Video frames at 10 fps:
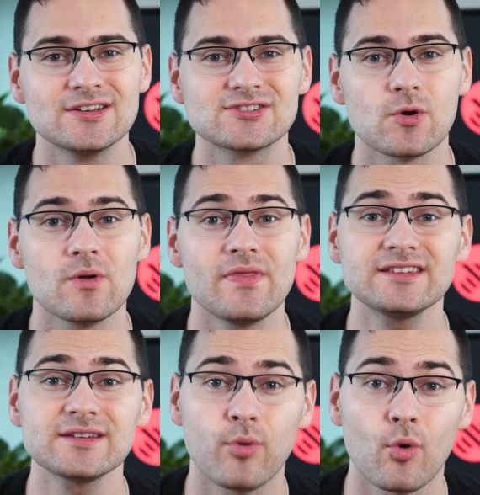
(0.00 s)
So
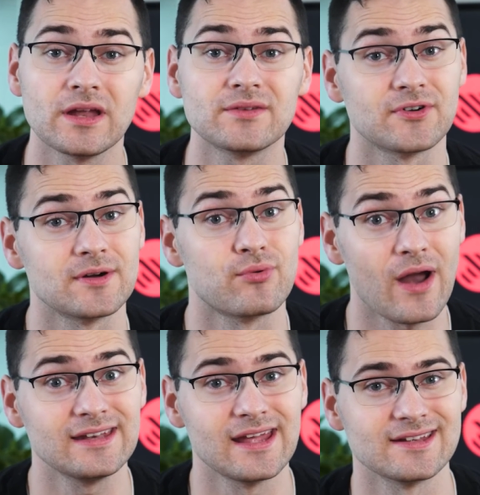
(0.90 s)
that's a point for
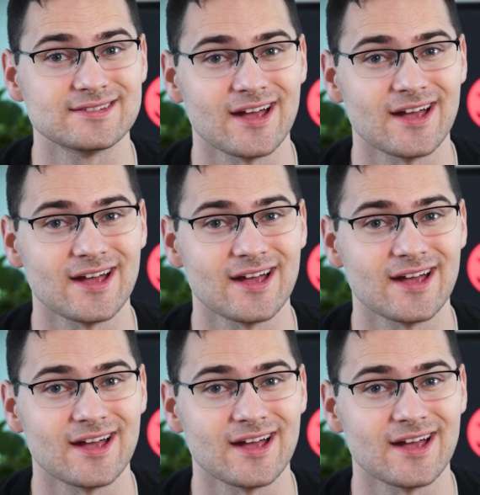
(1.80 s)
Bright Data